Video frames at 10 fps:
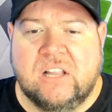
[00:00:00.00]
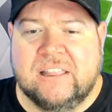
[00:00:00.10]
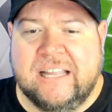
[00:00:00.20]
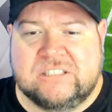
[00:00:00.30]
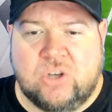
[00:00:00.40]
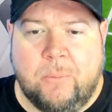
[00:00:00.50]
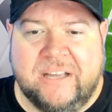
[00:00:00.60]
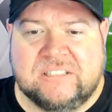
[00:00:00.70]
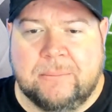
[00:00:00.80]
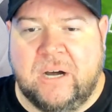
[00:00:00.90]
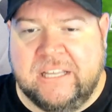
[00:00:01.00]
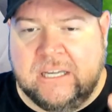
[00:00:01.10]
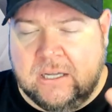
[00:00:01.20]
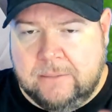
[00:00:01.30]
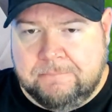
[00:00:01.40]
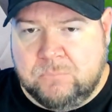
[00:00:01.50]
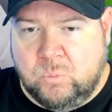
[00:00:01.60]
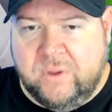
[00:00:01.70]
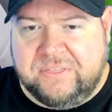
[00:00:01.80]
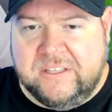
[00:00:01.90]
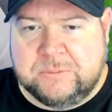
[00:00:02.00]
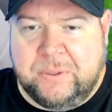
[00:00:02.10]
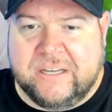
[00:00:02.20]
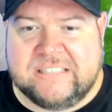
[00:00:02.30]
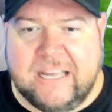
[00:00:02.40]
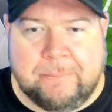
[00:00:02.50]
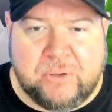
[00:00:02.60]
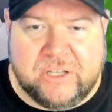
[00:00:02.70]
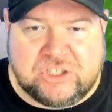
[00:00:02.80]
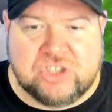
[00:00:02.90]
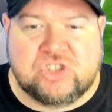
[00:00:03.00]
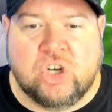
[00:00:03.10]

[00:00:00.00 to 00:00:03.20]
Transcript: Let's go make some money with these picks and predictions.